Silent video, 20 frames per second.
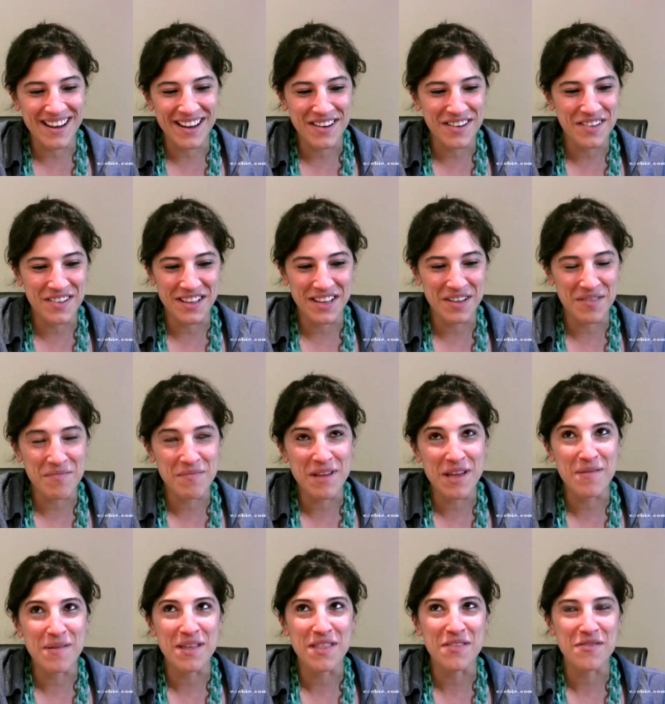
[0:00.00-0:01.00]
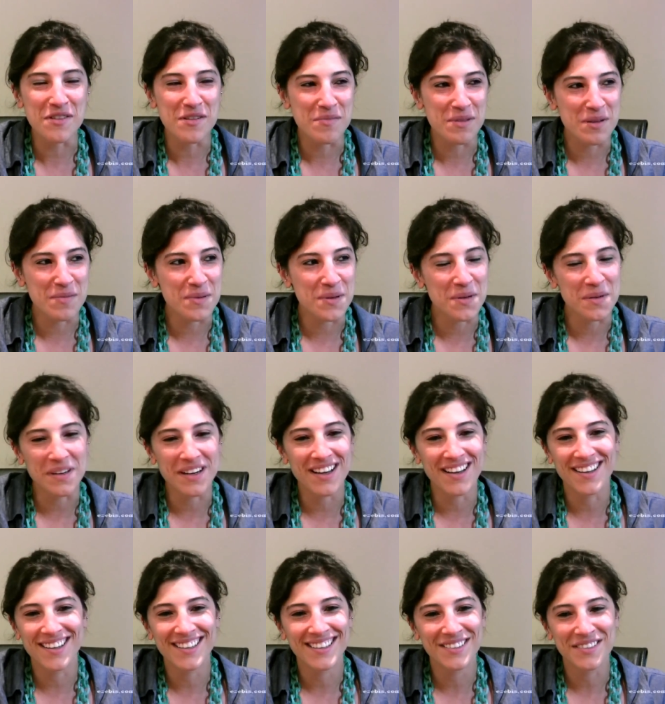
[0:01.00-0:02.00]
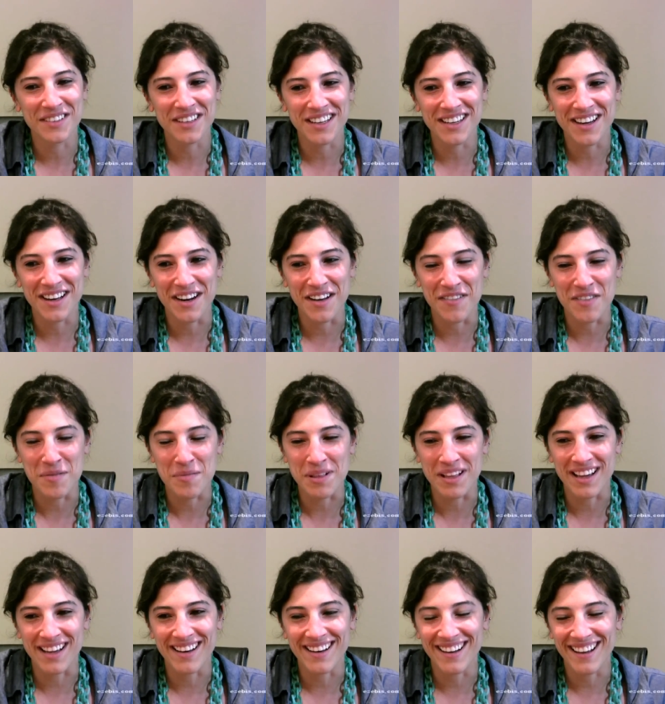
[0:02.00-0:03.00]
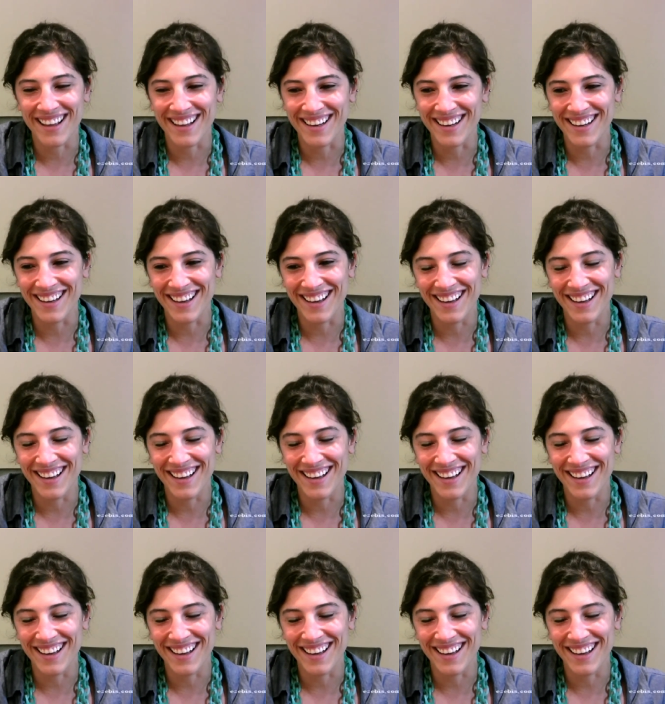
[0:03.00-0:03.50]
I knew like maybe 3 people when I got off the plane, and